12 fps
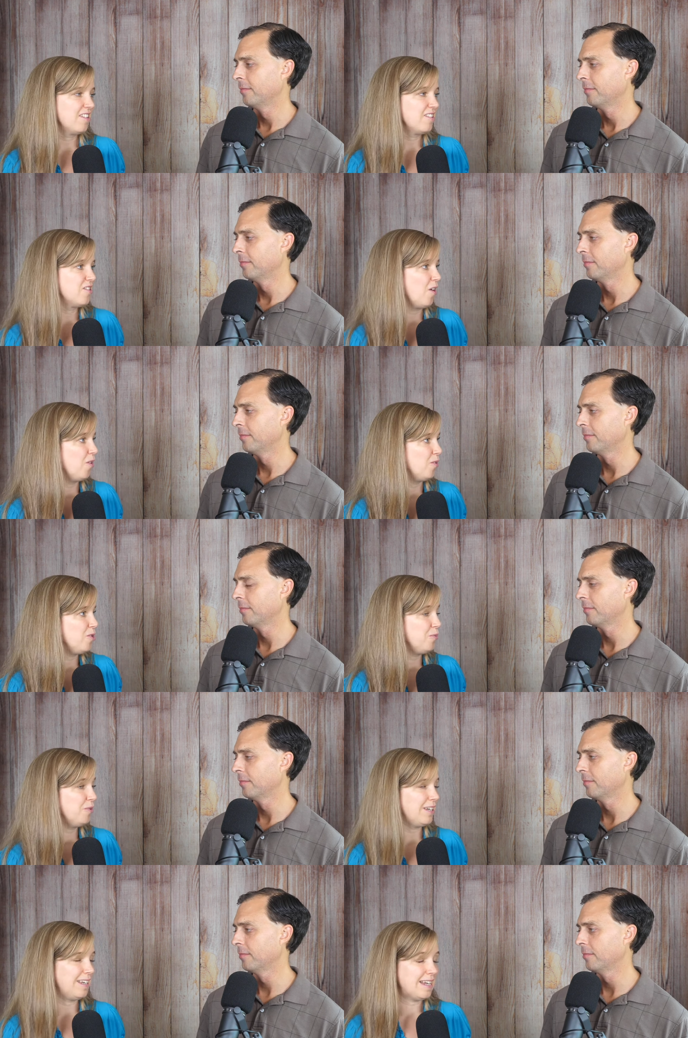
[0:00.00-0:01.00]
Speaker 1: So
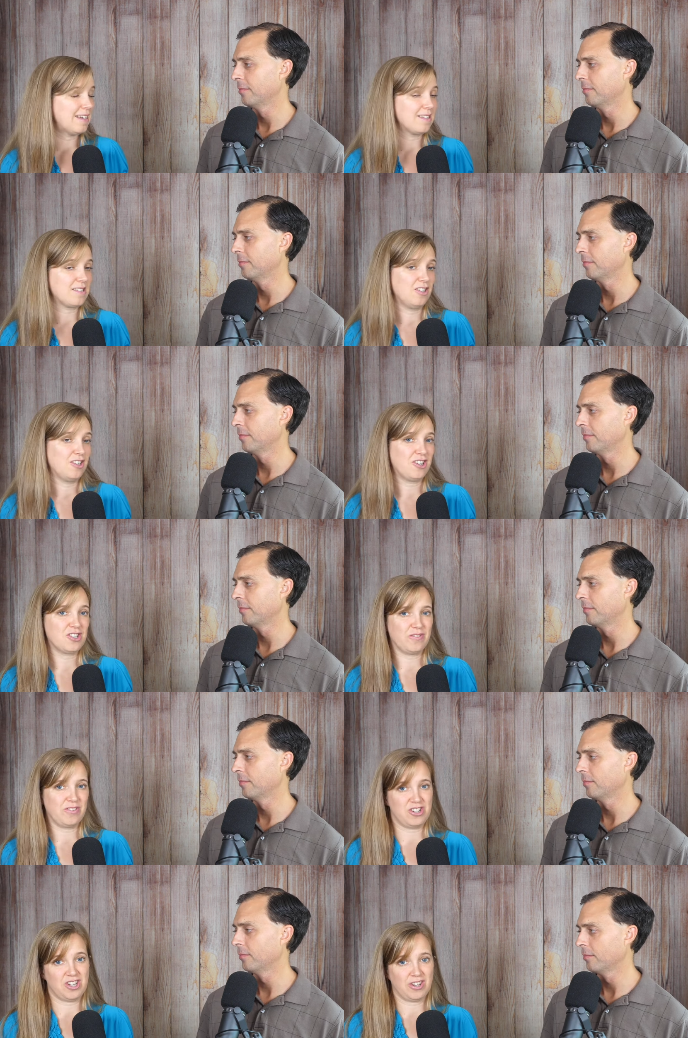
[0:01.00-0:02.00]
you wouldn't need as large
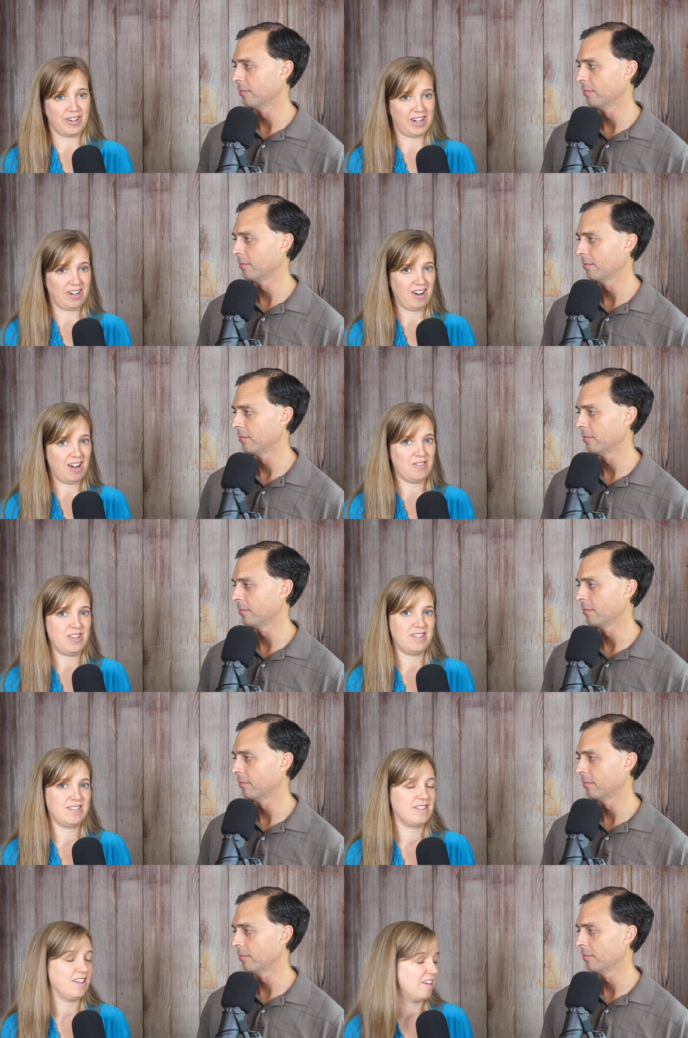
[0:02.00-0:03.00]
of a generator,
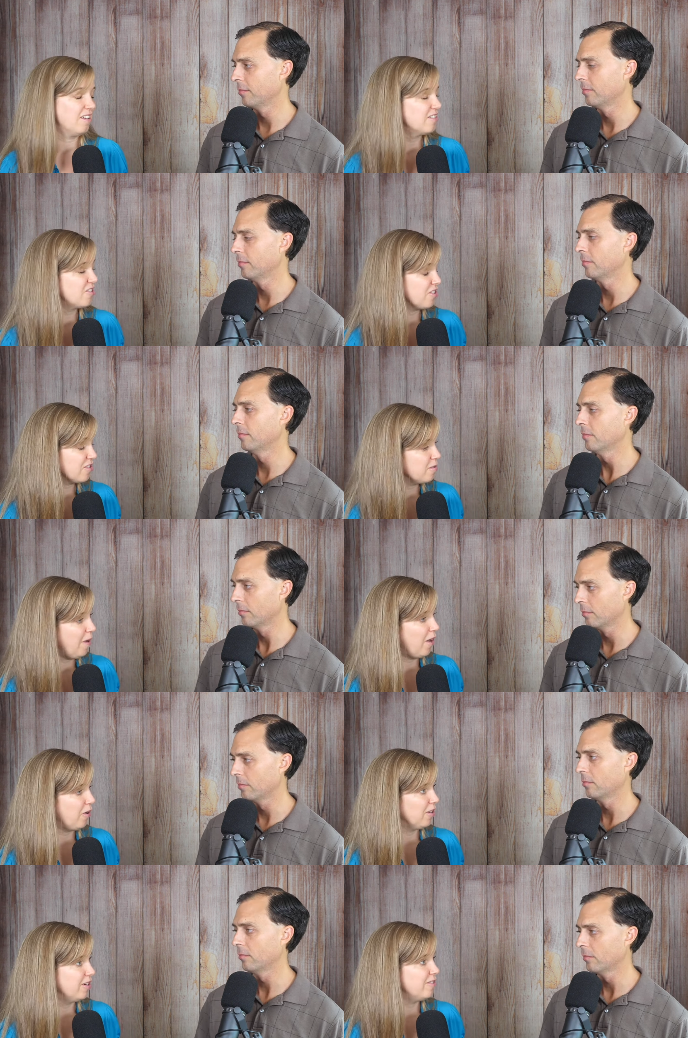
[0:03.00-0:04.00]
obviously, just to
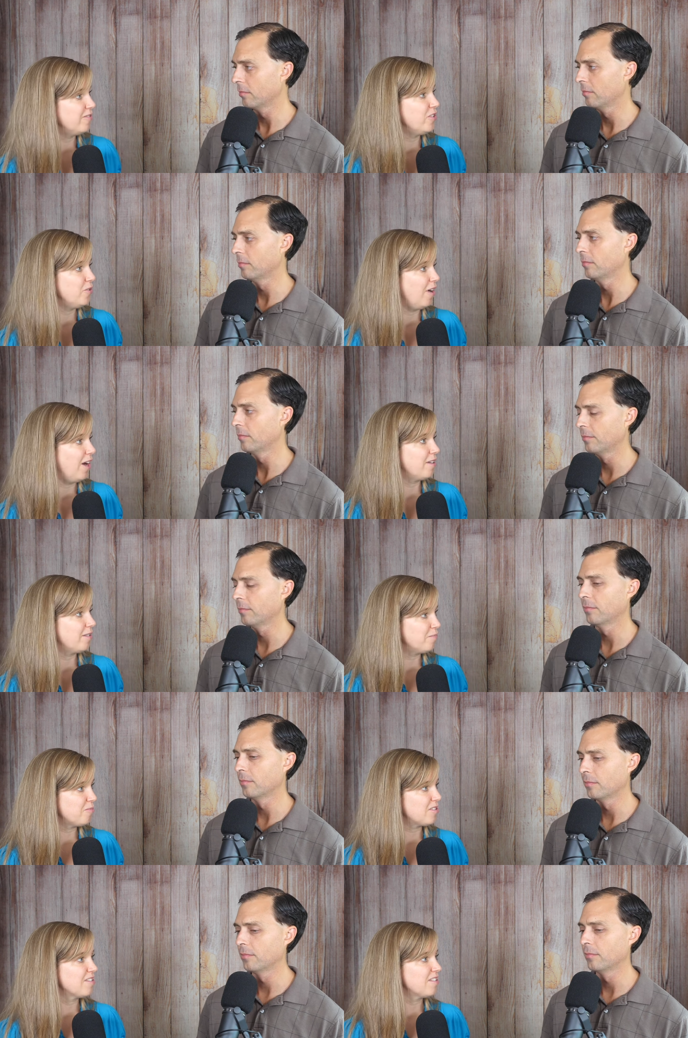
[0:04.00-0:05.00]
power a few
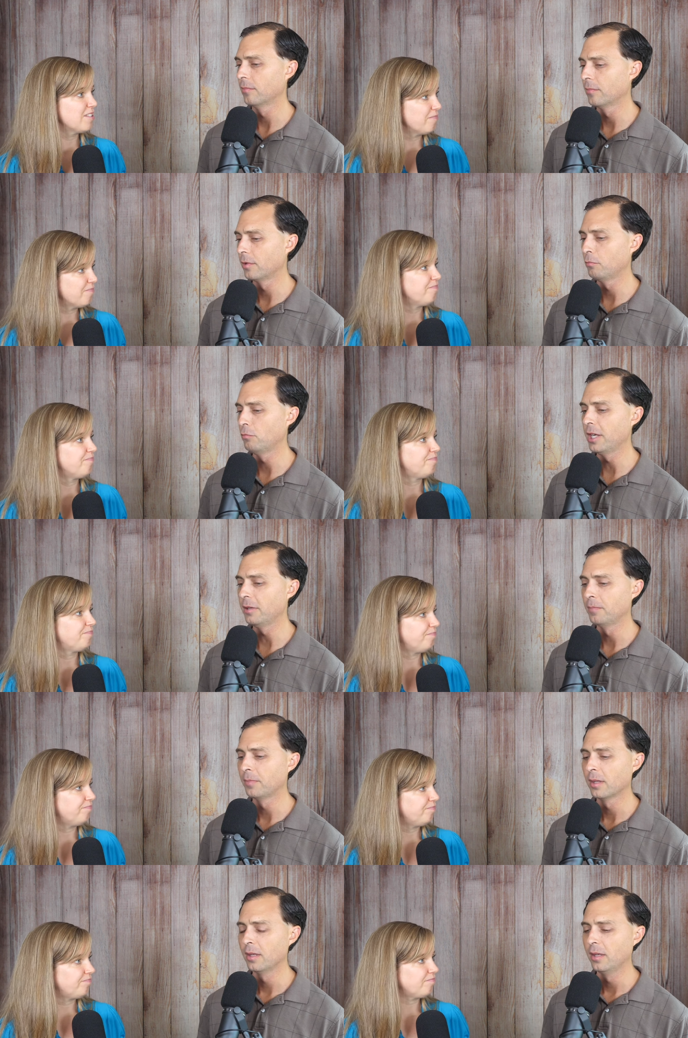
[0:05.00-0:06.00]
items.
Speaker 2: Right.
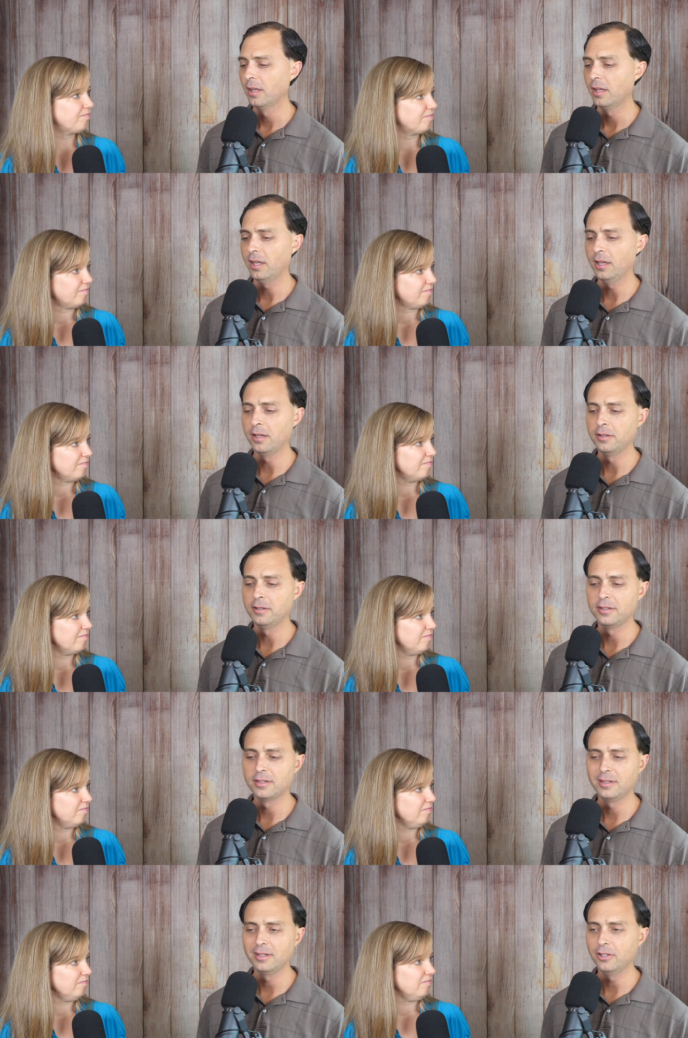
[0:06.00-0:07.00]

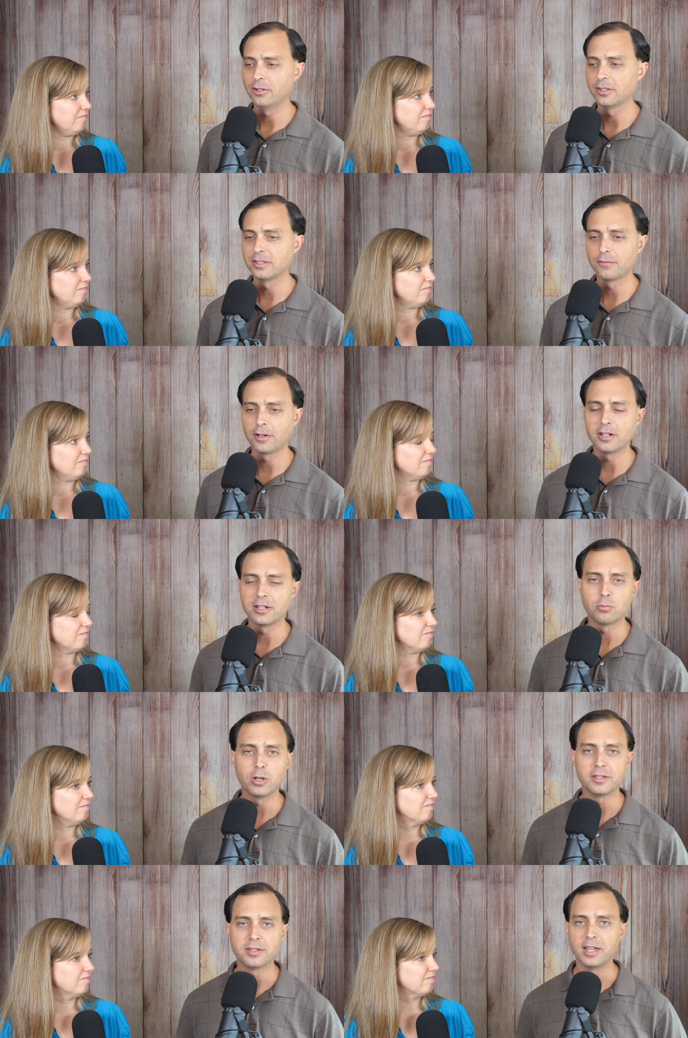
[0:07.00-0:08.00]
And, you know, as far
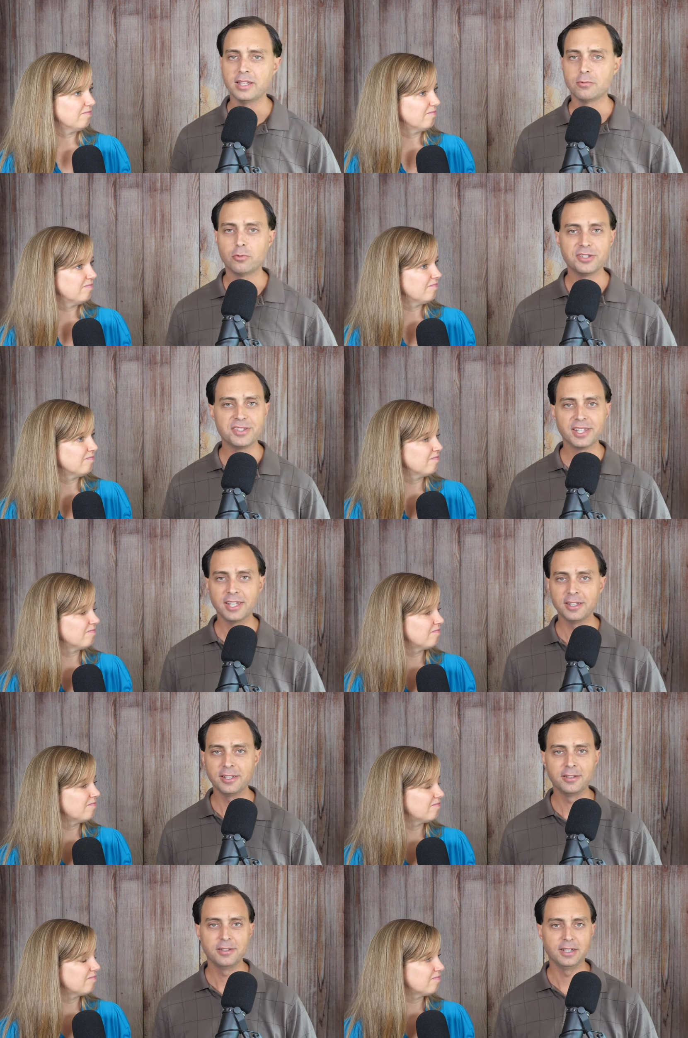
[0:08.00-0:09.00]
as what size, once
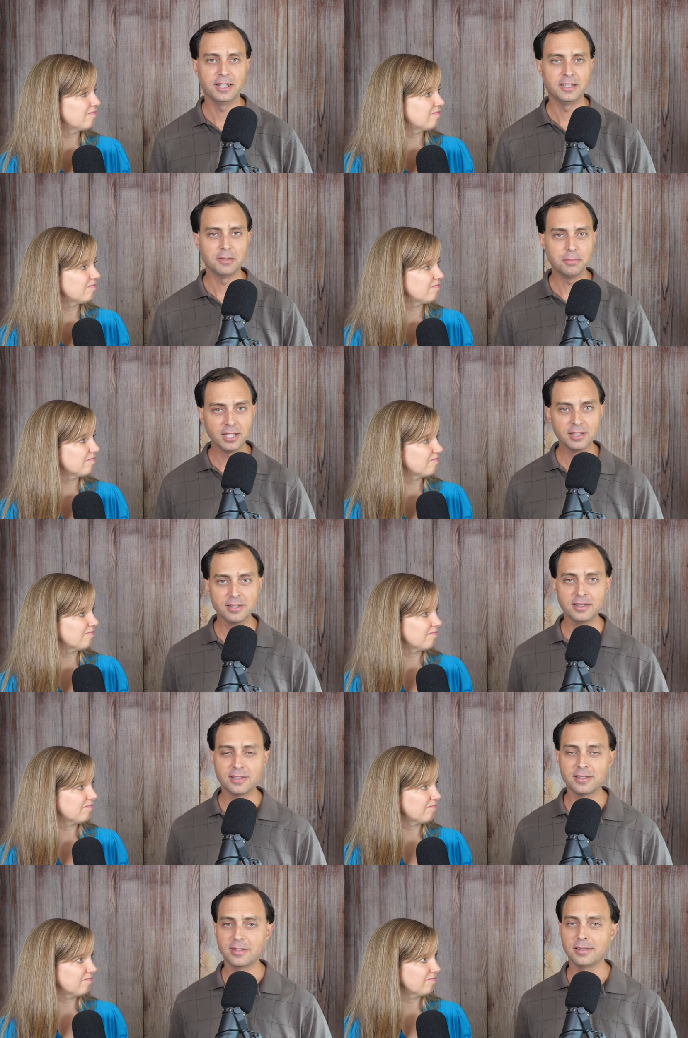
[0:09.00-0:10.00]
again, it
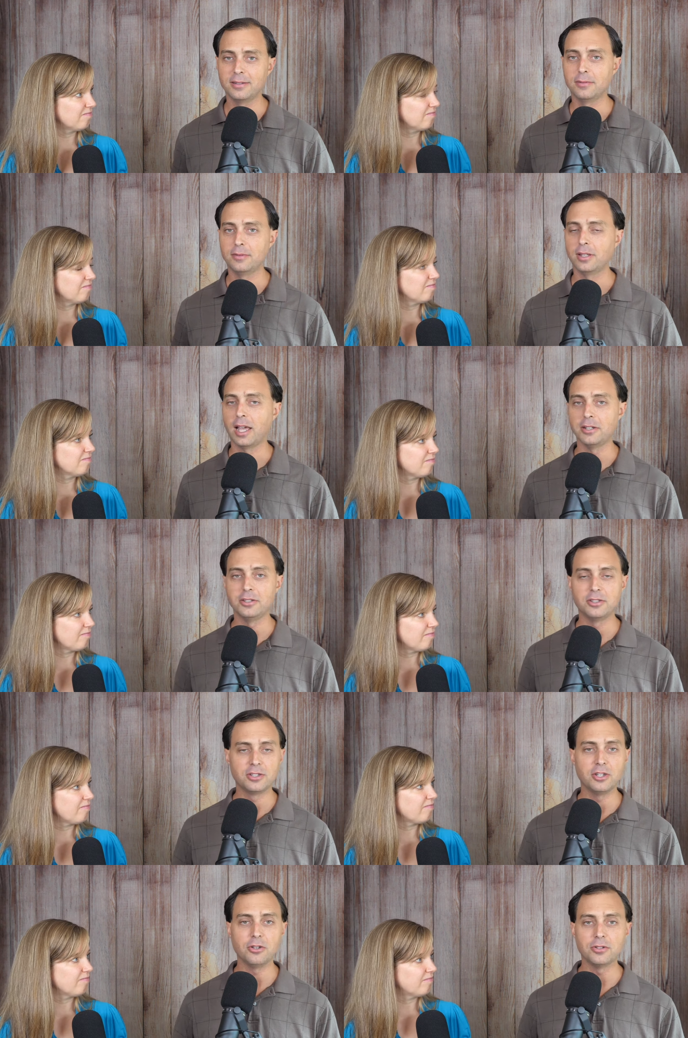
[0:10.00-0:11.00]
depends. I'd
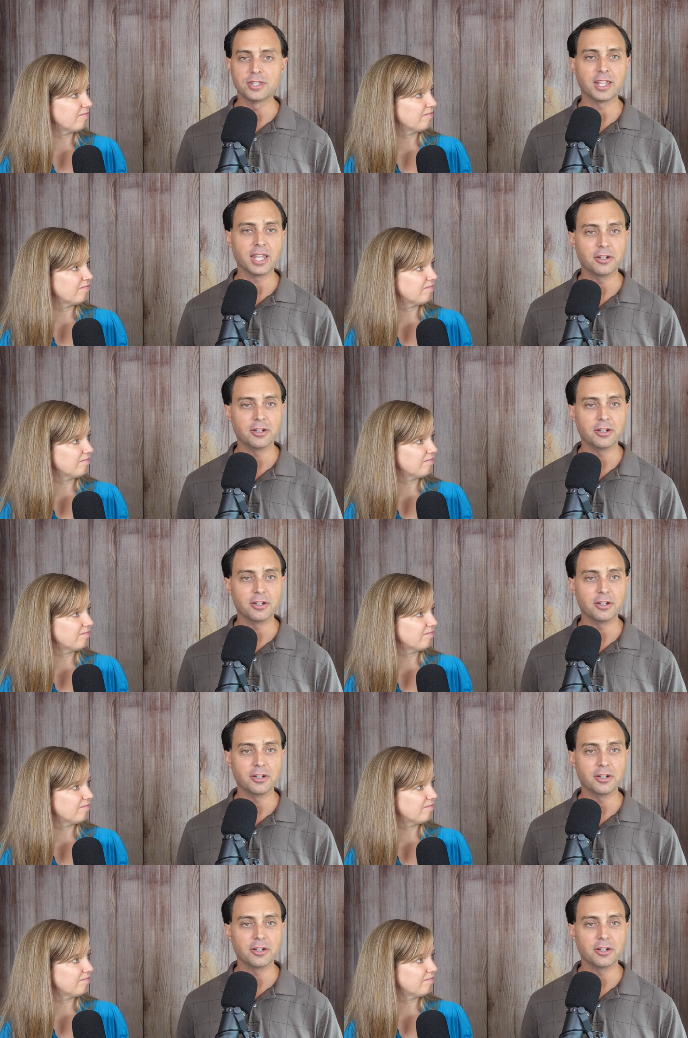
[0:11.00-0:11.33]
use the